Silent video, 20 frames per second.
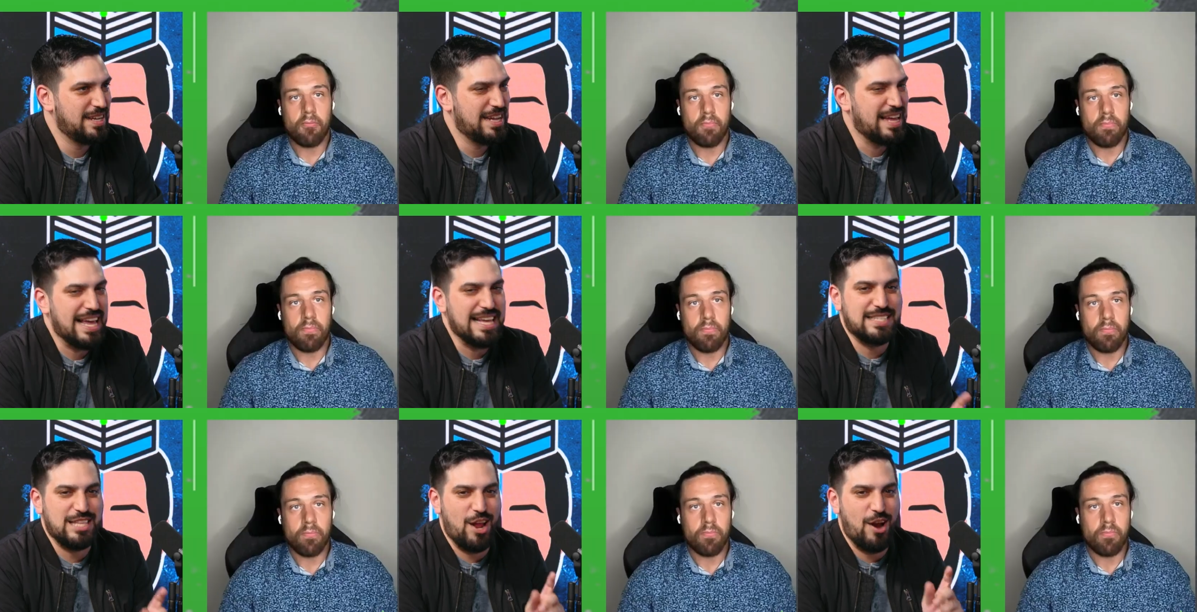
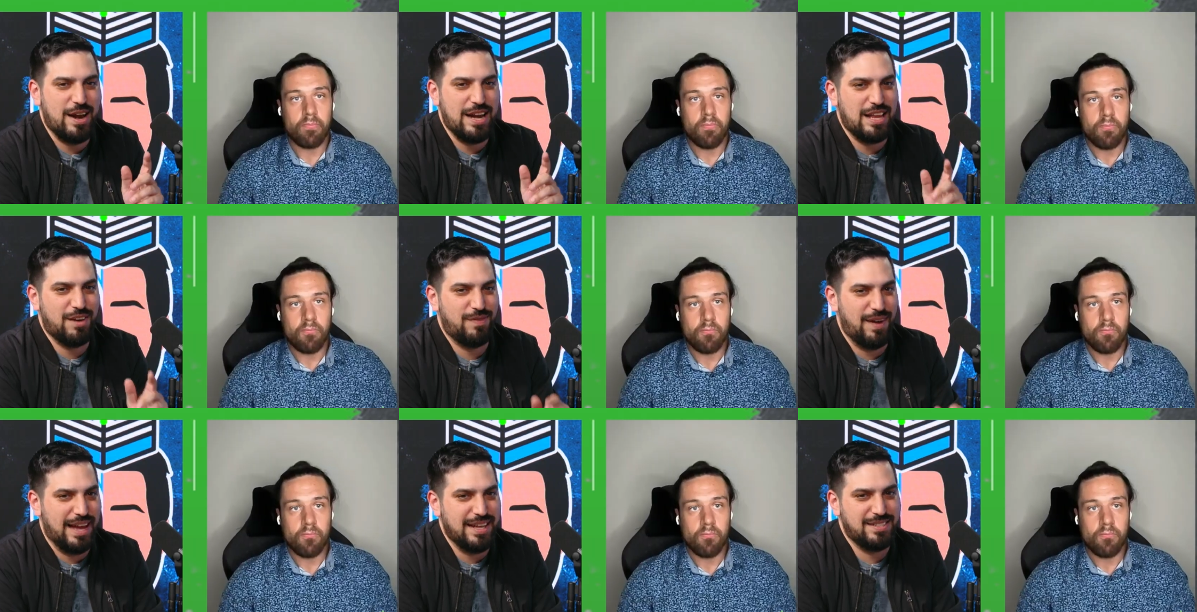Speaker 1: is there any
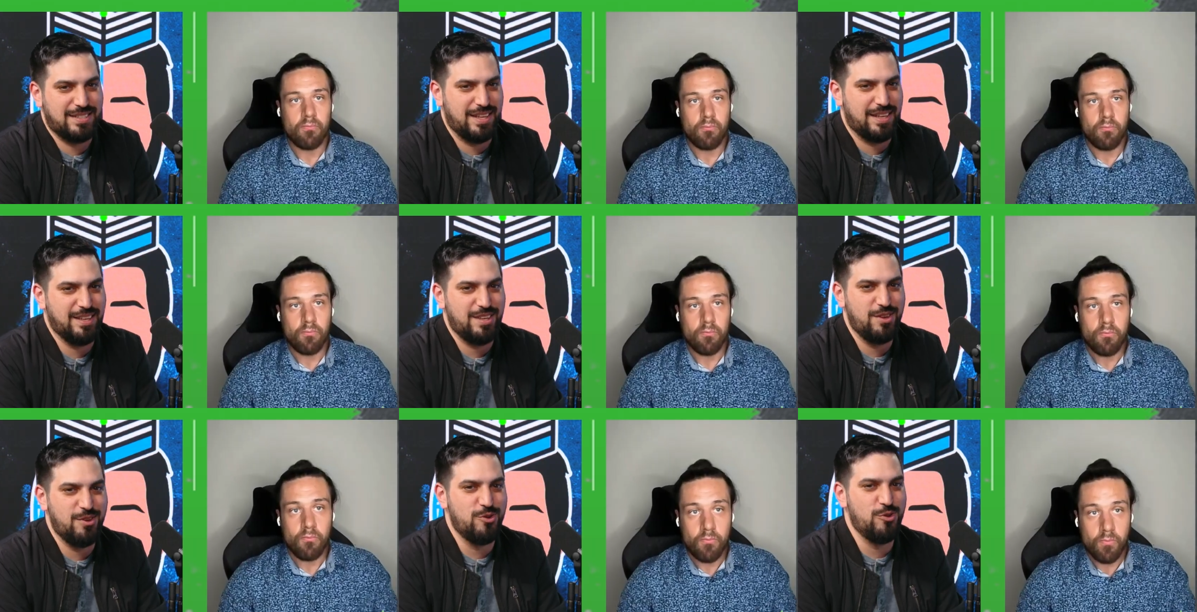advice that
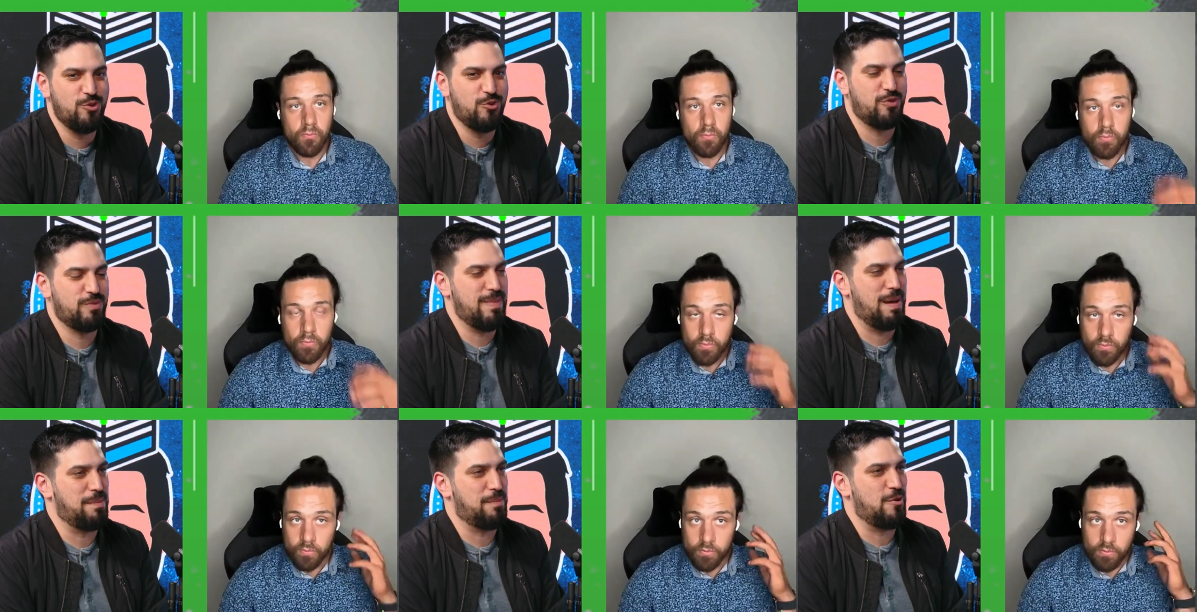you
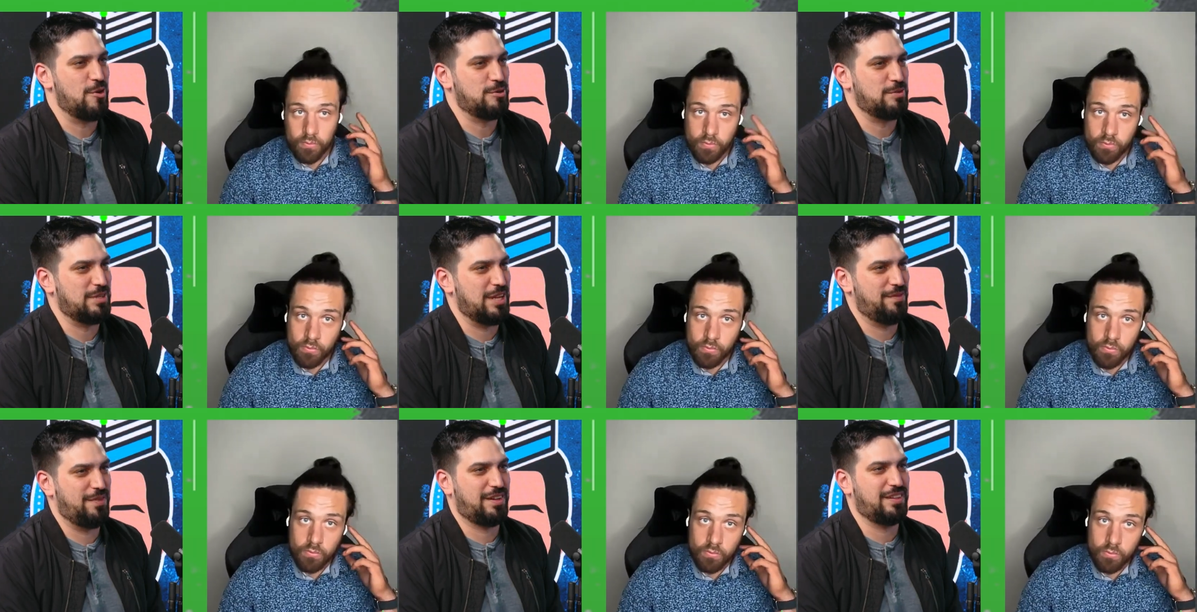remember
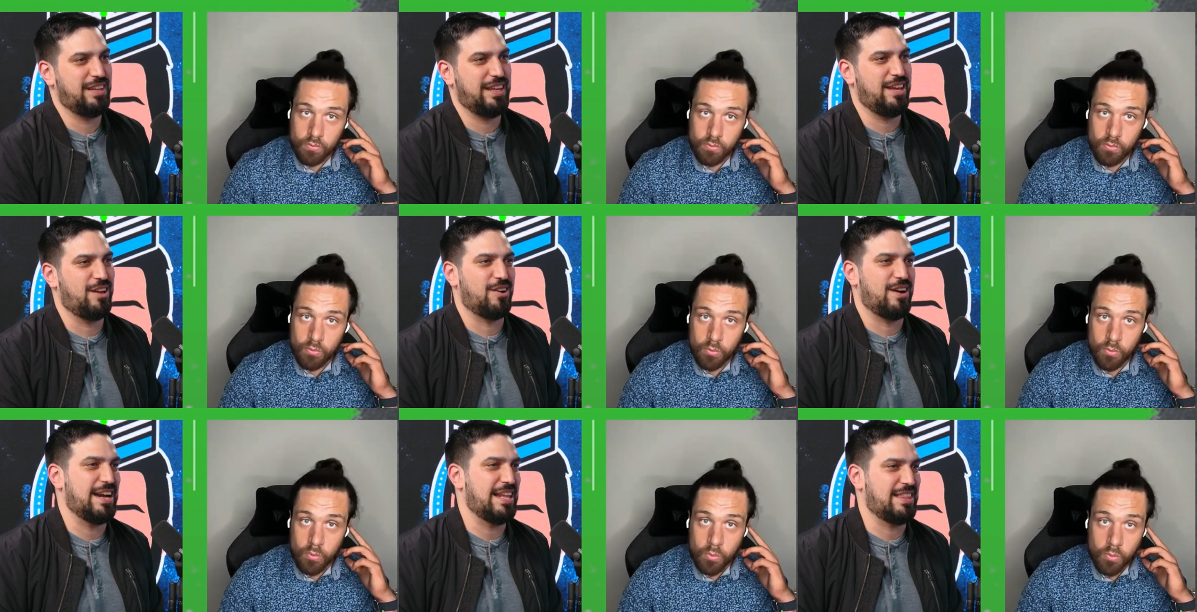specifically
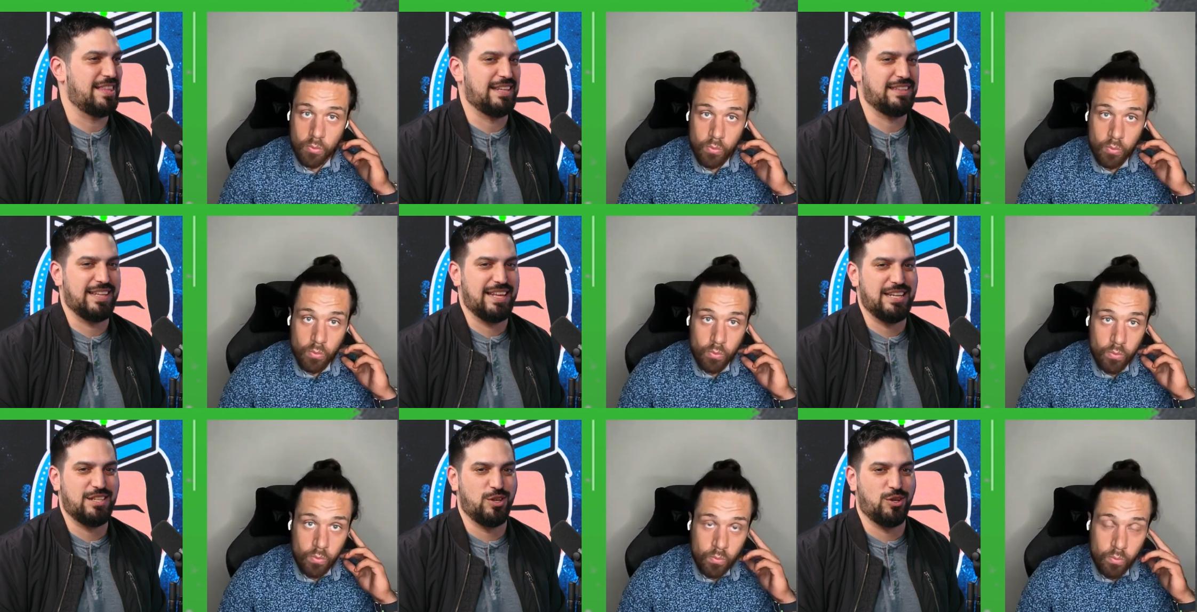or anything
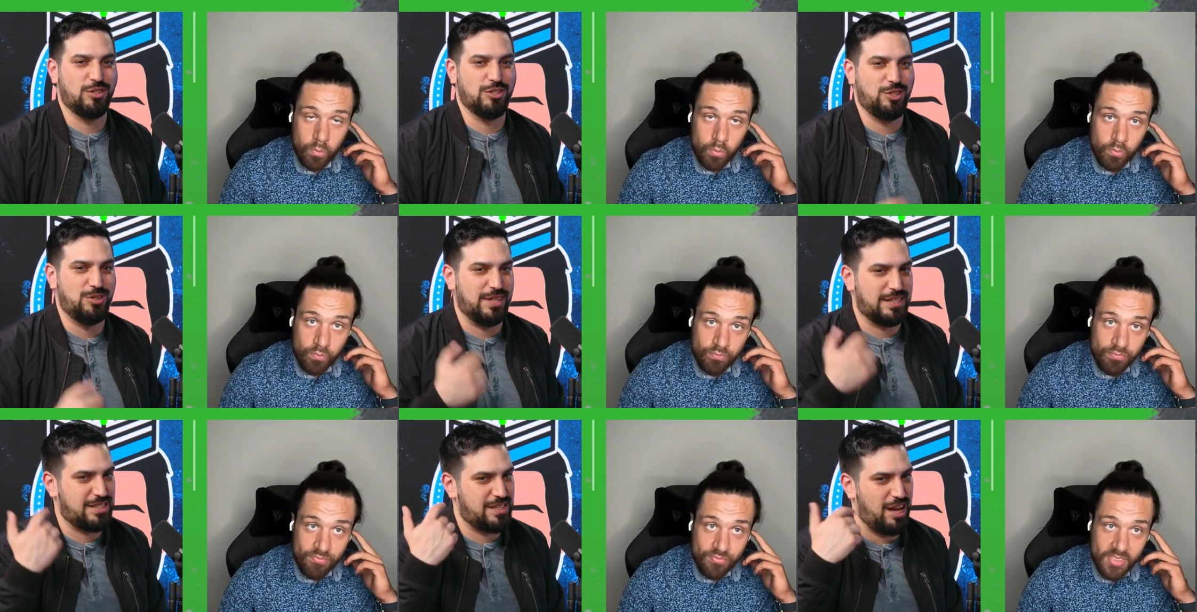that he told you
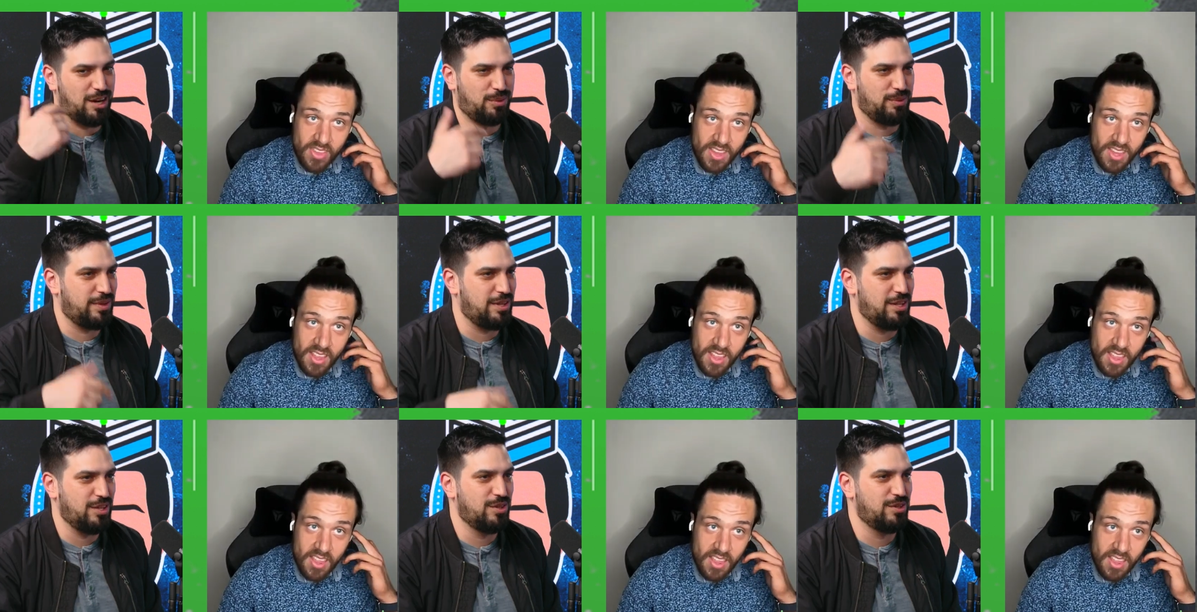that stuck
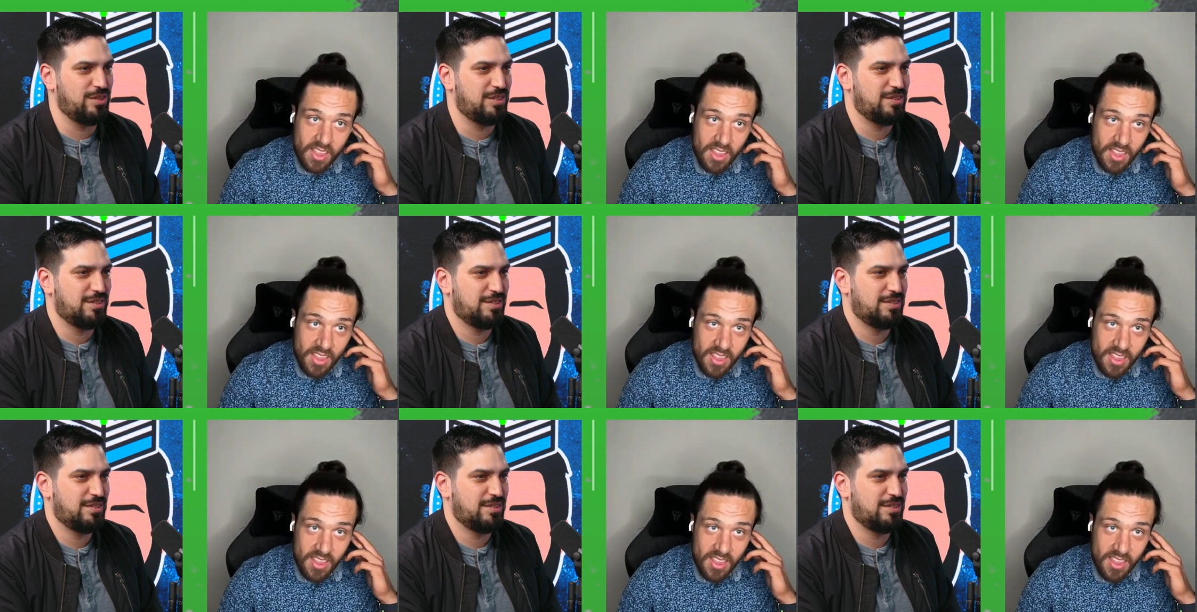with you